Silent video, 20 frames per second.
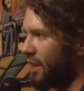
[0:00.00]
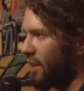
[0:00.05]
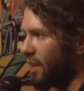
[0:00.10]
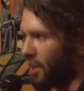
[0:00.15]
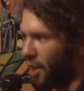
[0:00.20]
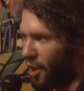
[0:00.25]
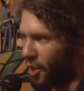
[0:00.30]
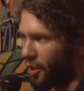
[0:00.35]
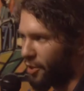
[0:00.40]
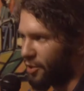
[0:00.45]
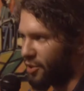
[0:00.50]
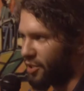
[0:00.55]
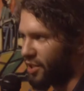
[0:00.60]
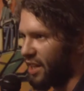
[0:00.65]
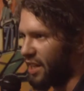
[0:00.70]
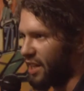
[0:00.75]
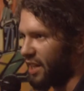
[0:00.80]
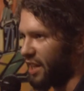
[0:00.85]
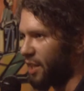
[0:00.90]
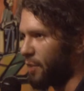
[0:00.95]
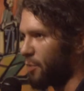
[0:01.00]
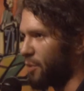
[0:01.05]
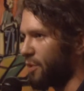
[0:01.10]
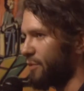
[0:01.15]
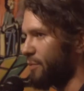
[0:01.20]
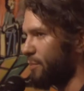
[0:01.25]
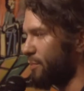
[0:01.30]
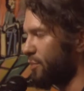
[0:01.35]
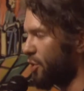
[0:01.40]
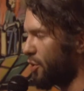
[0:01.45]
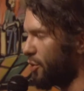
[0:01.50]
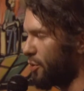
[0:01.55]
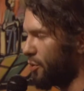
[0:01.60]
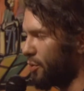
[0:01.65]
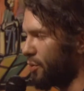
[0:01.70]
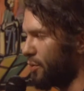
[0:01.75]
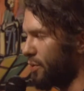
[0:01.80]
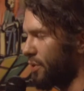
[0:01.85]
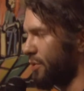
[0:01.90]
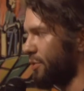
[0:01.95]
Lagers take anywhere from
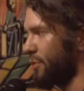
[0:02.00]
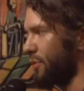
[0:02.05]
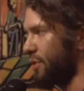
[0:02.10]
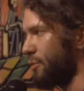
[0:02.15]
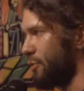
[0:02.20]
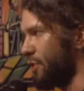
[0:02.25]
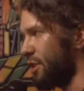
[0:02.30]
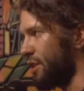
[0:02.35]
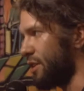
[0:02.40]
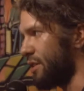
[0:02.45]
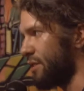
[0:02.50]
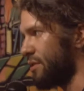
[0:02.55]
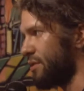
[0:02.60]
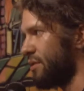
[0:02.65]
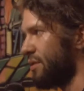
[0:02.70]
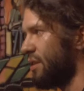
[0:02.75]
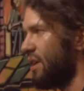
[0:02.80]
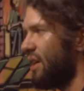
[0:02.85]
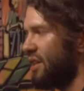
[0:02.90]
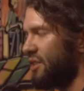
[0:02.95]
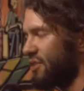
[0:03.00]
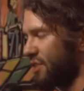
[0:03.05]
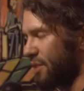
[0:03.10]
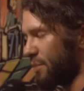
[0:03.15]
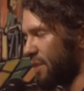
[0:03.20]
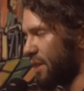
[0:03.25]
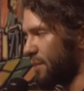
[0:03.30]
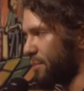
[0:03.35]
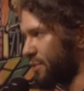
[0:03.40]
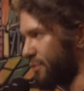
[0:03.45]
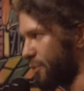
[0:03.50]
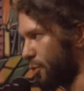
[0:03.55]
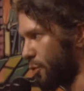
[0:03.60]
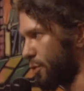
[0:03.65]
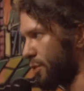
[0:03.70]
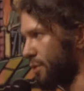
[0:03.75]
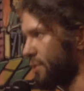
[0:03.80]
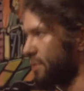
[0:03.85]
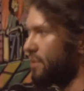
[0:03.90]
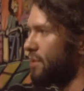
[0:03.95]
two to three weeks sometimes
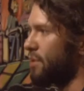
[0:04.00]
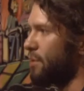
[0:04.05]
four,